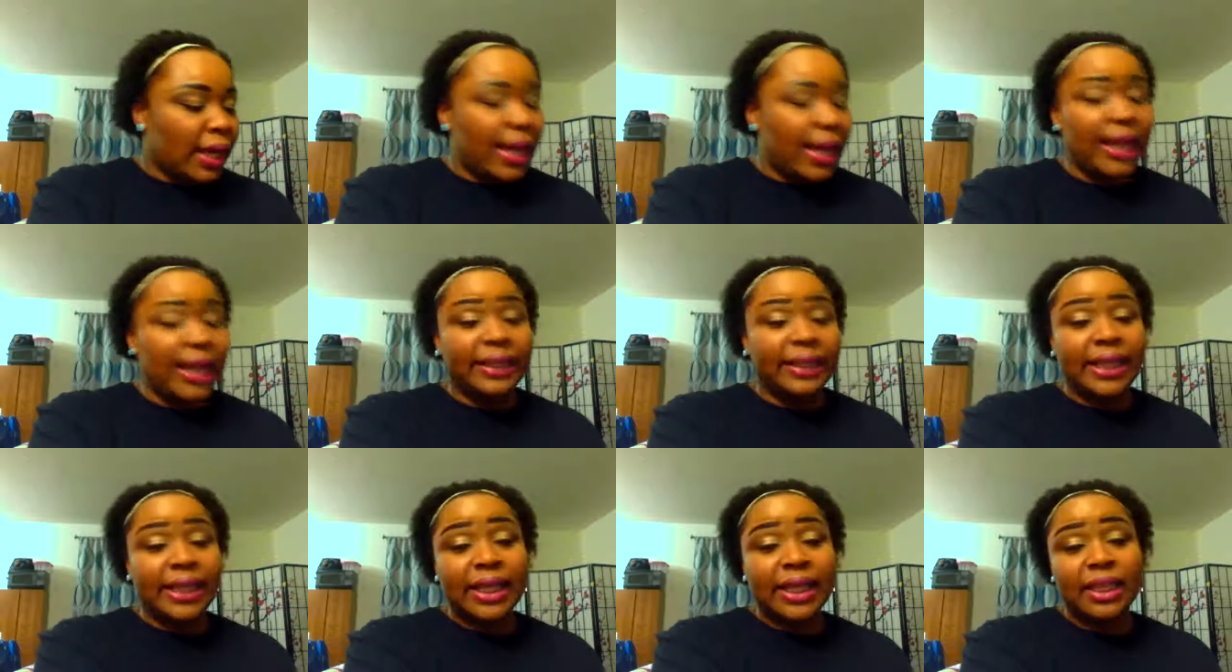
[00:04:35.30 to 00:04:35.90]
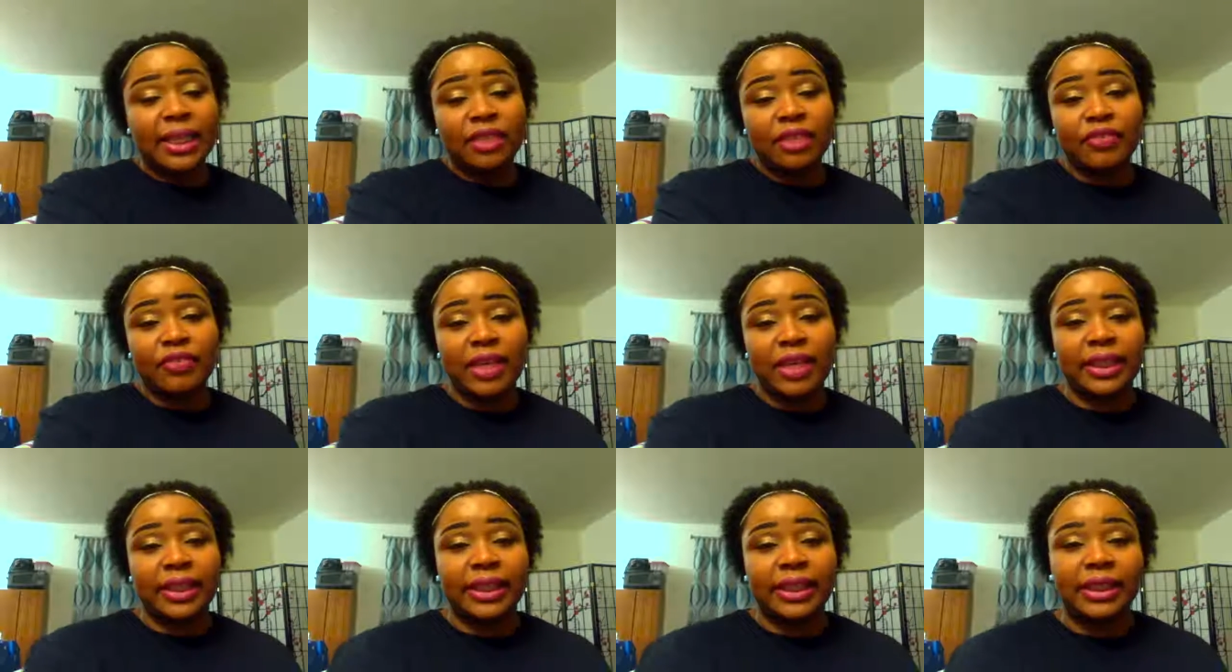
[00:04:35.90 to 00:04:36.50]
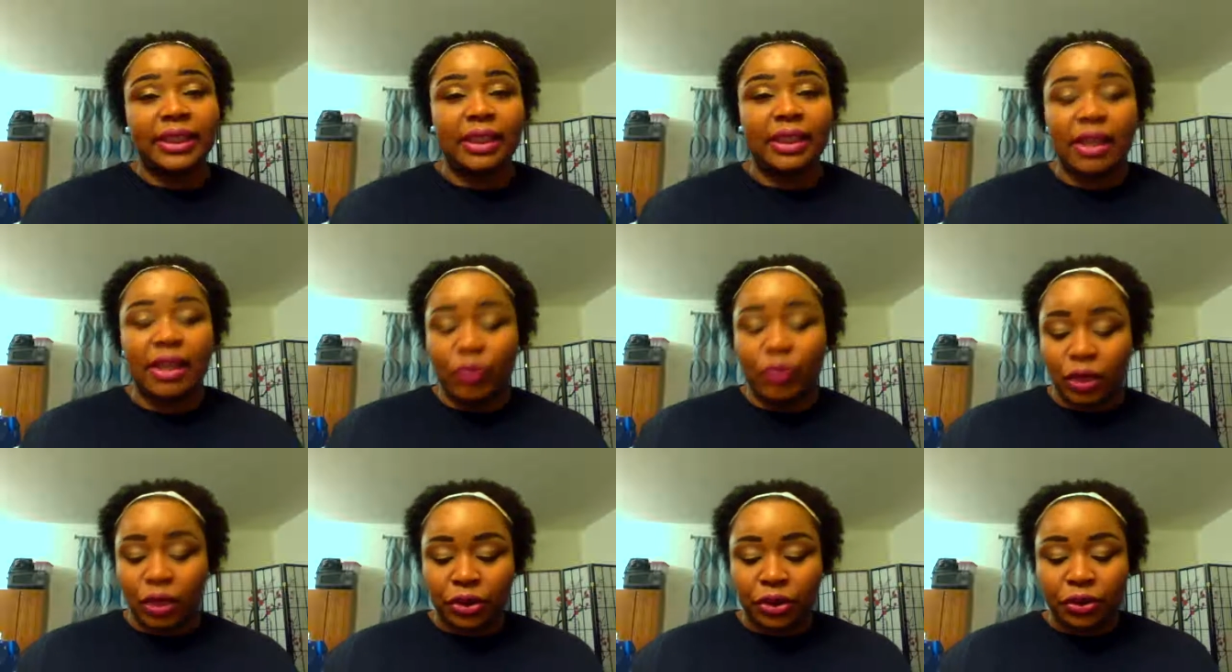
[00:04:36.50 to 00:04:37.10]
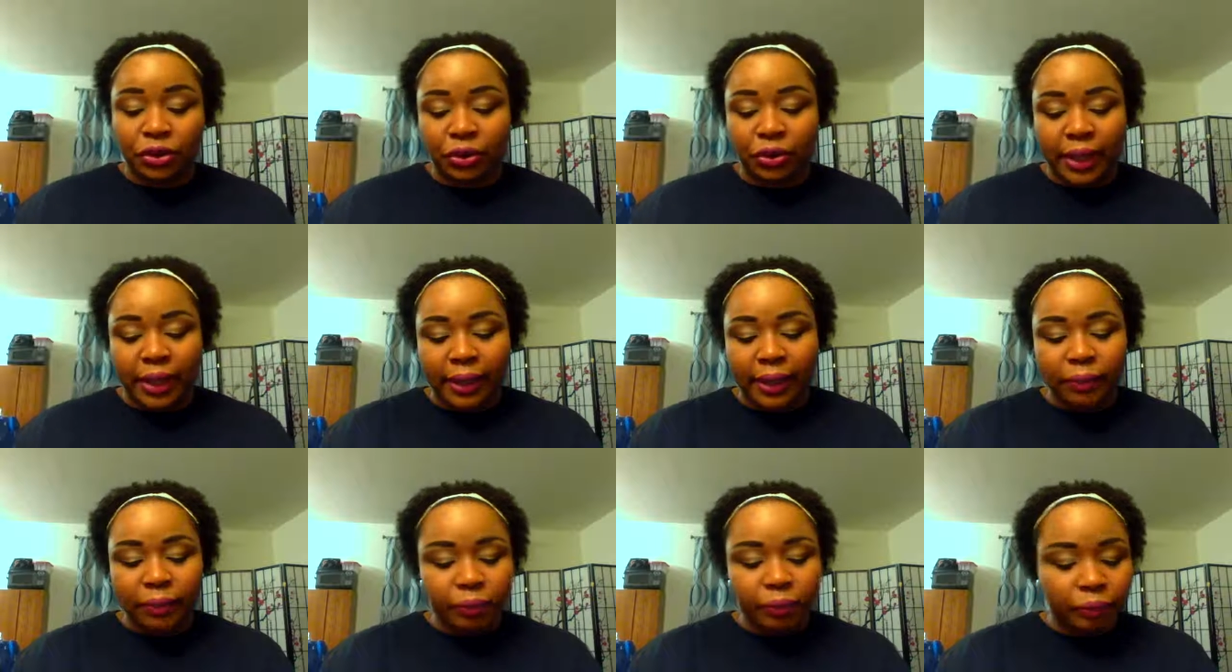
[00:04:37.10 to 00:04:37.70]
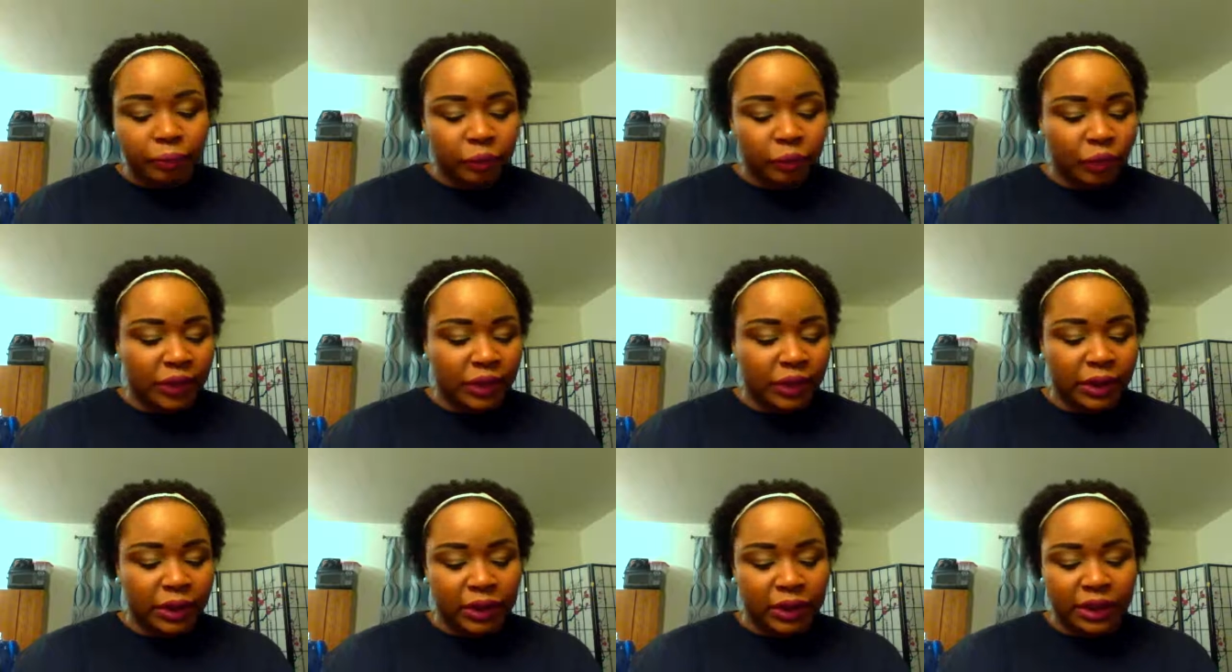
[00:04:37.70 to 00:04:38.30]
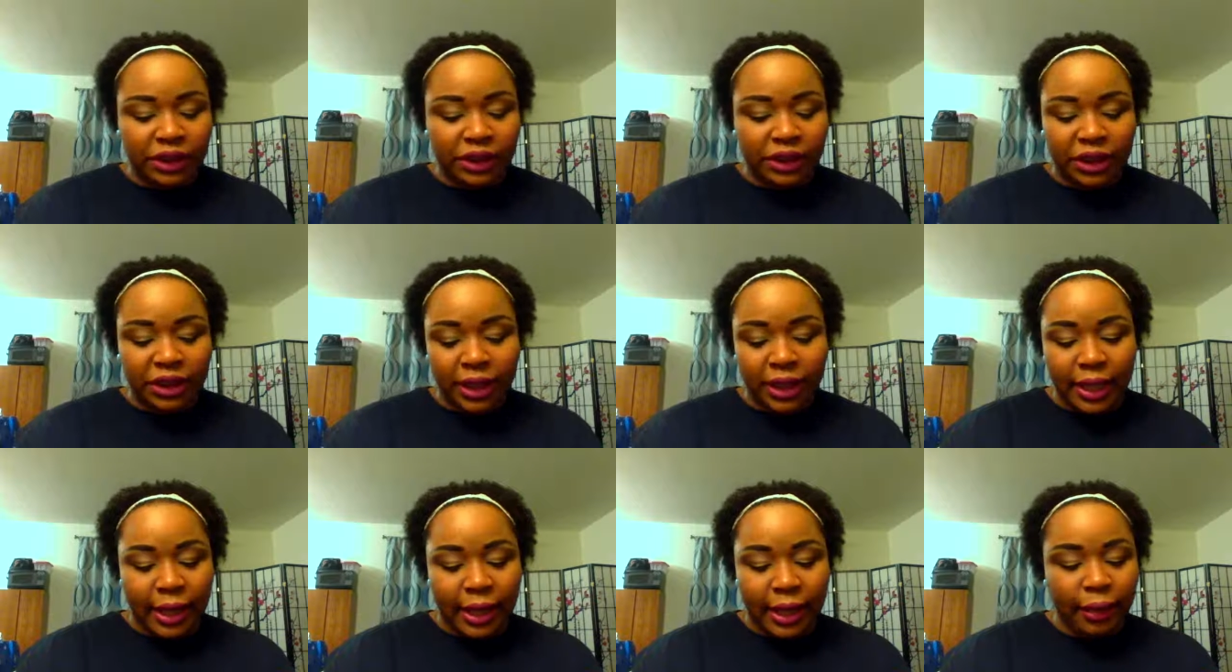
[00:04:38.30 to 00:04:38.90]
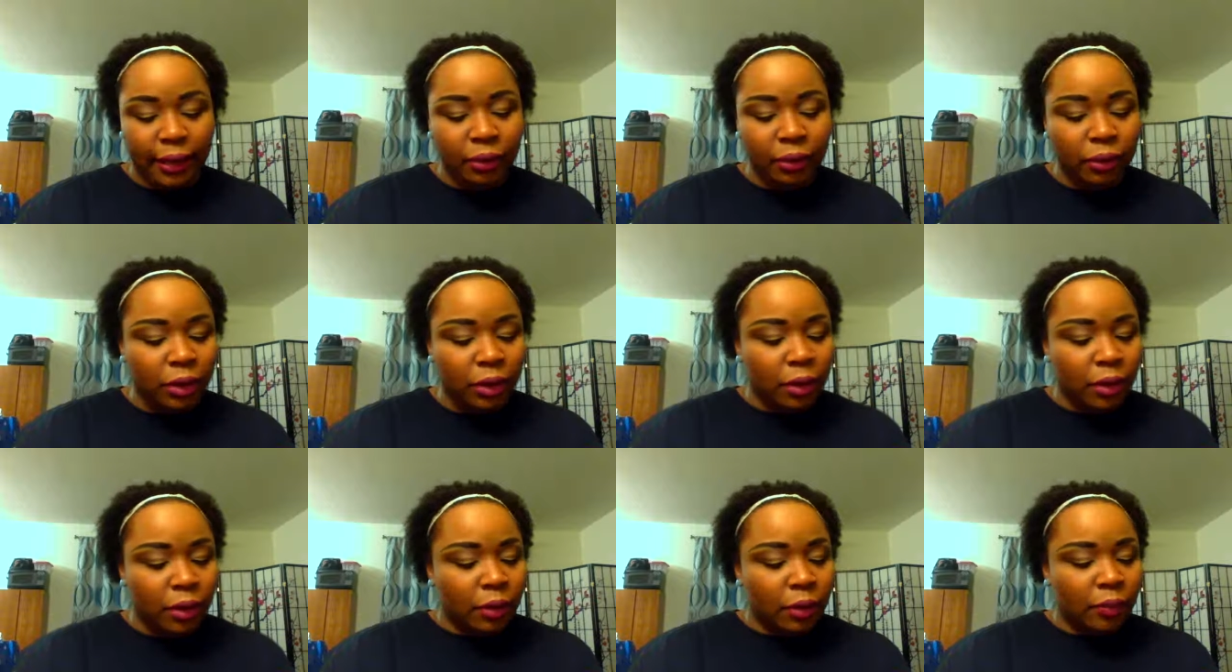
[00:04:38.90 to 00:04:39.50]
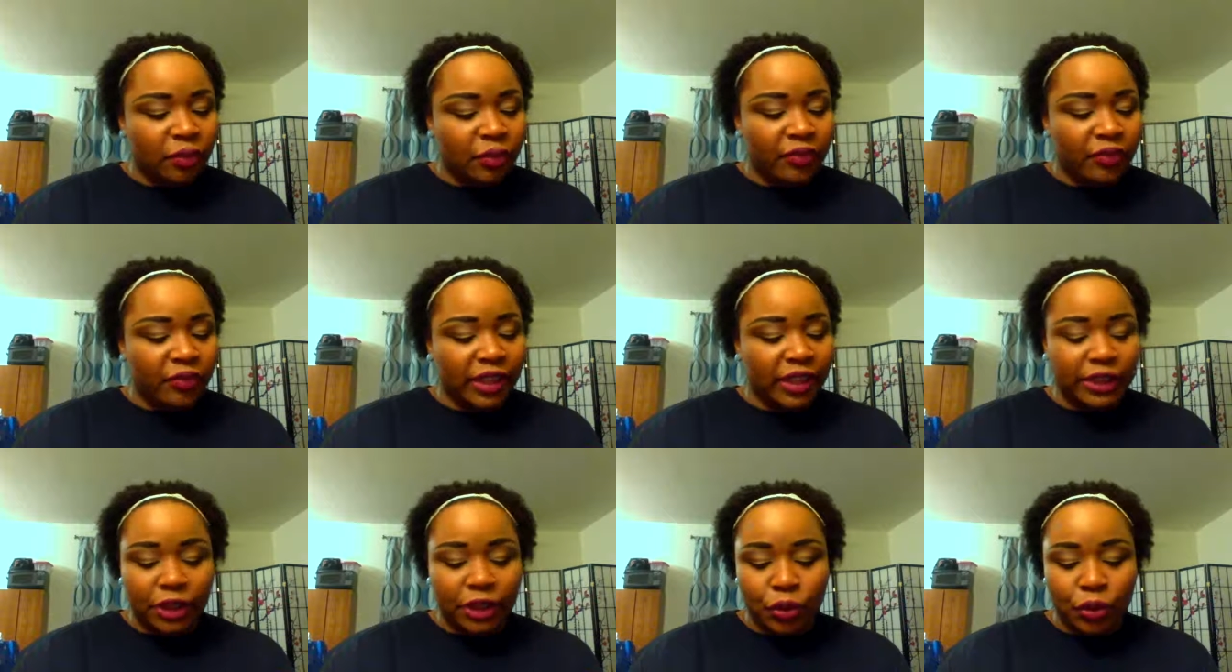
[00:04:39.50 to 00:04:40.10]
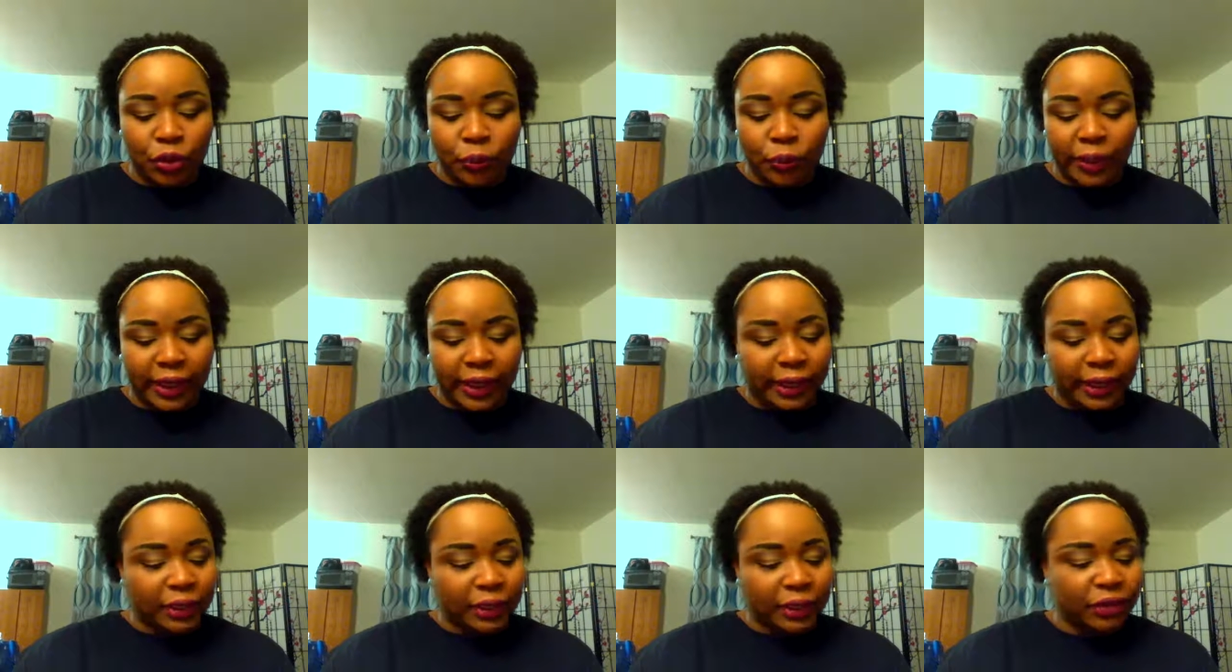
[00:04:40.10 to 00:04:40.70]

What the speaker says: and then another foundation that I wanted to try, which is the Chanel Perfection Lumiere.